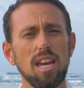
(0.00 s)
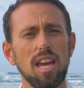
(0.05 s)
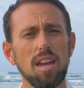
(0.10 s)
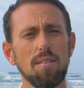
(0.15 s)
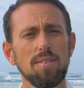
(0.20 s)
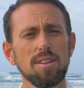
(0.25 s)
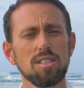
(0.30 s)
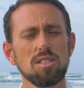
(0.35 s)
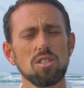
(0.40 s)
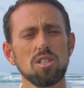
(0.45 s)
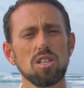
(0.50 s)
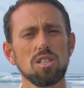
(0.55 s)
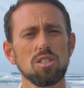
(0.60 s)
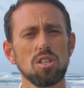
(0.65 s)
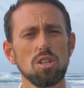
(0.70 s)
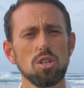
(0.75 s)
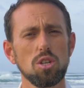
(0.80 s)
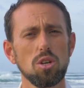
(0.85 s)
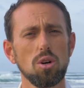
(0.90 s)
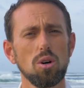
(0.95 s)
If it's
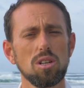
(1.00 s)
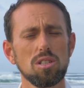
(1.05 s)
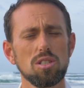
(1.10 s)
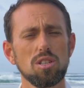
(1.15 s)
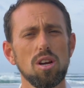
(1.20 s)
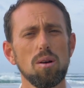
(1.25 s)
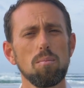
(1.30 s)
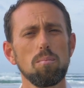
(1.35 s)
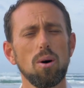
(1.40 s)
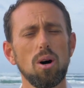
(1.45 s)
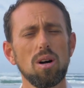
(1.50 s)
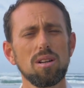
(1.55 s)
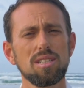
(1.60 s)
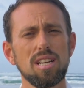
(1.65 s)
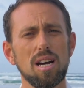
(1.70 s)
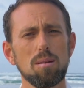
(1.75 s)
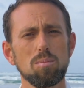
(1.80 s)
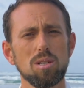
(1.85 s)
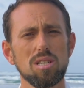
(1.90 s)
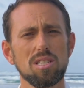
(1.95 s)
just a short-term
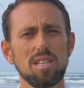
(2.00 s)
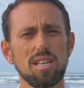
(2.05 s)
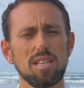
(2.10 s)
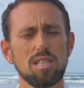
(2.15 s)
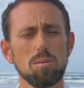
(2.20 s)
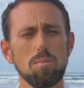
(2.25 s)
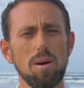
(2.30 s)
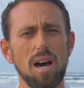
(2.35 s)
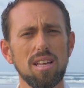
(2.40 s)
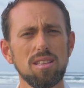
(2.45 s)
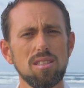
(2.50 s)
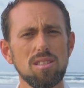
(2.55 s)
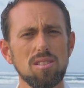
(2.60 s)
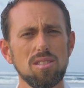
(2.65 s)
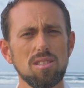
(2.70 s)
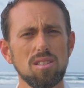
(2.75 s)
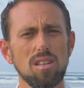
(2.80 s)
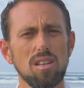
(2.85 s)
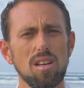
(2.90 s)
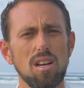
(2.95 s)
bond, up to 6
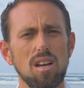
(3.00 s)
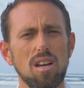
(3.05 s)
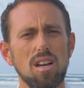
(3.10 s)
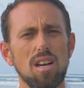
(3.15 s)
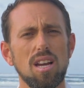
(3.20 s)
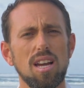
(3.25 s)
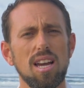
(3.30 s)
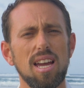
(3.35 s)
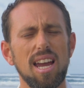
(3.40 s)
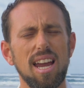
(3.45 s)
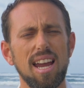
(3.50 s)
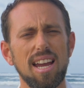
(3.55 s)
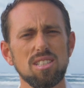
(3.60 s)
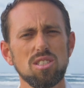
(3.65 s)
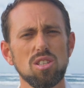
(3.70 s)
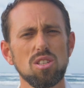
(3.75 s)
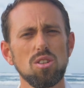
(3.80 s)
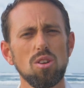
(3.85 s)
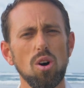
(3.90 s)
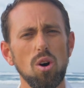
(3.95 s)
months,
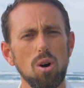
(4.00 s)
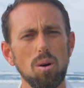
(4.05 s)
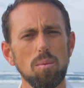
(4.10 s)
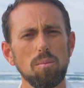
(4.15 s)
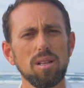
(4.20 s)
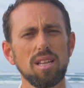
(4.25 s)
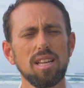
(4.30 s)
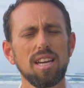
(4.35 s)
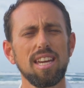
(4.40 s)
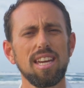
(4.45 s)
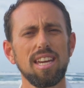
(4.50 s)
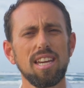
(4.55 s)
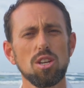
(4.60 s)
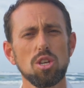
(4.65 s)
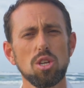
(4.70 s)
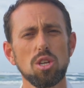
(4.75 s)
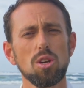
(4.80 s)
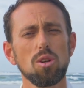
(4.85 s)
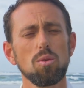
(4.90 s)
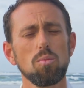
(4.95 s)
it's normally
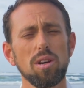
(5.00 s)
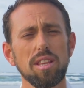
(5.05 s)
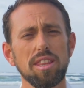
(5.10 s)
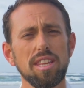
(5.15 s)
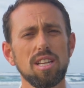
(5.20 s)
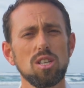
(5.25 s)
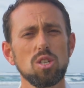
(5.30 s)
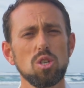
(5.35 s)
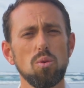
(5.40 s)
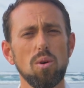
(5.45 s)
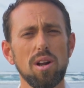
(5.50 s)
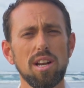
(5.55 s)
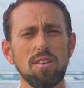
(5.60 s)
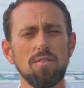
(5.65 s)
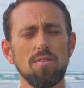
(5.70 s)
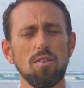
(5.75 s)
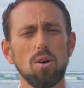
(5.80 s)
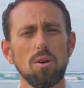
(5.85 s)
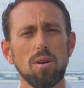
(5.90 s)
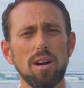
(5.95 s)
issued within
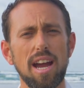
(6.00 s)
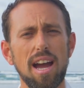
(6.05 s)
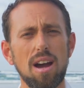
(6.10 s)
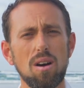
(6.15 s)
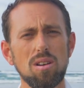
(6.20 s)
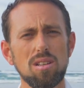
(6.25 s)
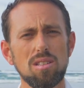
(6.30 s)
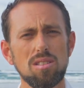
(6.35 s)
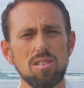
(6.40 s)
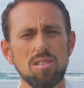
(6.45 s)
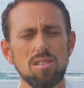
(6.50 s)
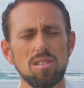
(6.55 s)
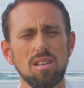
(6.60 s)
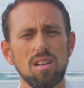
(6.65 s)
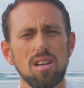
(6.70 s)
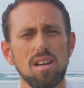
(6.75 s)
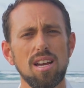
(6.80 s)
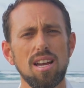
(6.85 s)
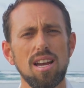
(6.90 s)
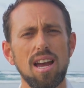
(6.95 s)
24 hours
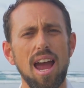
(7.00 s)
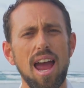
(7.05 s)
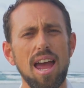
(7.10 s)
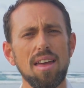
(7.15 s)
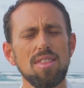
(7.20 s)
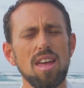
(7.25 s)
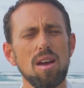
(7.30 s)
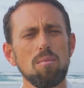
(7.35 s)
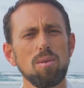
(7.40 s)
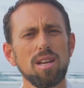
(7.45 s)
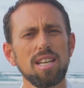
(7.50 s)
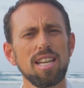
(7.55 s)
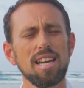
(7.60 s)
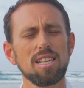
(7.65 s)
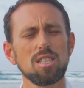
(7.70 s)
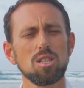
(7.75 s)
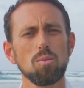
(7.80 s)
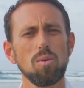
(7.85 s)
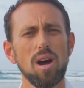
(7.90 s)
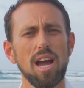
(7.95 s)
and then we
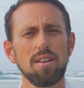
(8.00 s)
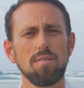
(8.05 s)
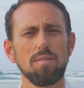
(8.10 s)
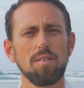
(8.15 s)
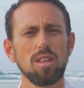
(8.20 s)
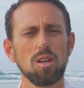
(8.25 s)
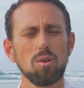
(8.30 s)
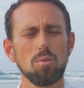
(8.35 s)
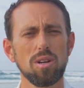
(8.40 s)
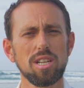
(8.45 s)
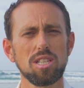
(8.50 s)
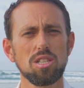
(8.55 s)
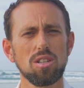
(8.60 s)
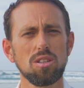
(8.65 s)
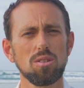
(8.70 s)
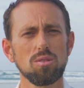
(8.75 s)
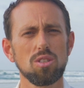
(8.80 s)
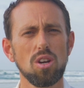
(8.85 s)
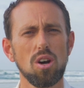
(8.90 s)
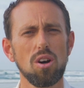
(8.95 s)
need to wait for the
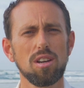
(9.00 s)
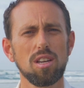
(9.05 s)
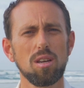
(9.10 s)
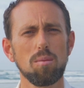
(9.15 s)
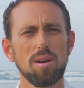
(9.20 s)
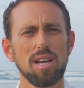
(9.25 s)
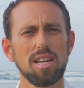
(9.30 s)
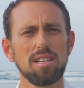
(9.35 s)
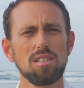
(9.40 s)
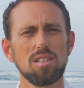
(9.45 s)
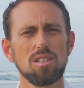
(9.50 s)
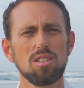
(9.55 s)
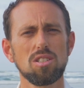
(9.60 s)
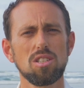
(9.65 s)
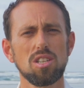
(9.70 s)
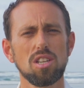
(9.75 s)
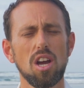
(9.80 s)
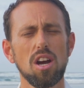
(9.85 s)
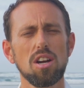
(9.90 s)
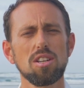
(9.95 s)
original document
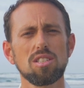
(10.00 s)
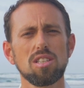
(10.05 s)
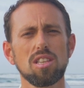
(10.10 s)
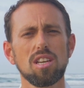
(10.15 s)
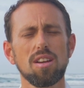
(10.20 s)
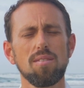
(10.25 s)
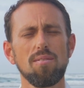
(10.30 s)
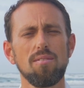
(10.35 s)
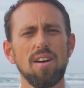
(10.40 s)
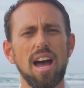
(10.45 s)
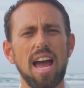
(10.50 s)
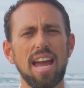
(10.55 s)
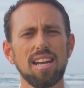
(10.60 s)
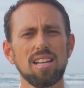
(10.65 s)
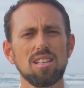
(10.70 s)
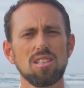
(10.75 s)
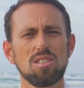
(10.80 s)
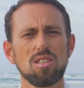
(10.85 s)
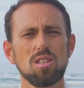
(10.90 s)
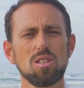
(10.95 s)
to go to the
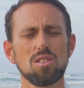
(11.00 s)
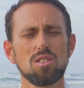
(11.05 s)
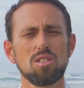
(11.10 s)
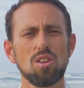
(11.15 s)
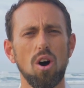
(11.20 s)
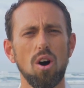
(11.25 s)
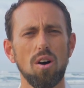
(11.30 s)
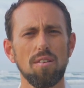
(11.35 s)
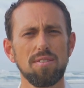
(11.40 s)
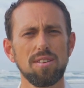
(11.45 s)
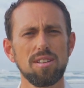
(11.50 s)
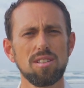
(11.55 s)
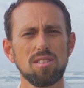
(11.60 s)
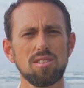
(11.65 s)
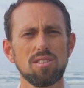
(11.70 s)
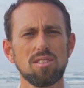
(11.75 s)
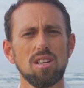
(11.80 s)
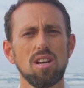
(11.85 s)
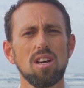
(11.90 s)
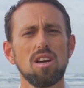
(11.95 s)
conveyancer's
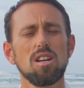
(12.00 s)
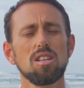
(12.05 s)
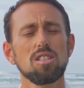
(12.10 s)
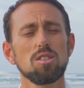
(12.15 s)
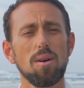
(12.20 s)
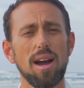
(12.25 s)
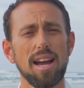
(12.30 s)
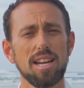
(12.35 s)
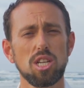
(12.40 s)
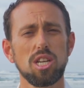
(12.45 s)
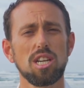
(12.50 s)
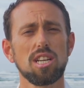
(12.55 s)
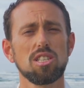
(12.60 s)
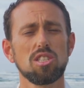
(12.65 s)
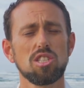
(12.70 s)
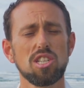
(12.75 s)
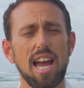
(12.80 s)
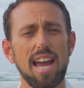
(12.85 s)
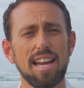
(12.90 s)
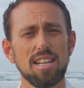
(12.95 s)
office to actually
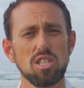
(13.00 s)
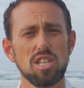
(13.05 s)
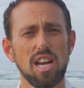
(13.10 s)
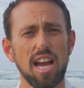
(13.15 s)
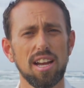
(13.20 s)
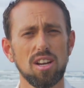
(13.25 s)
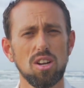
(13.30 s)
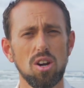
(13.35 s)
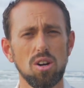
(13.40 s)
exchange that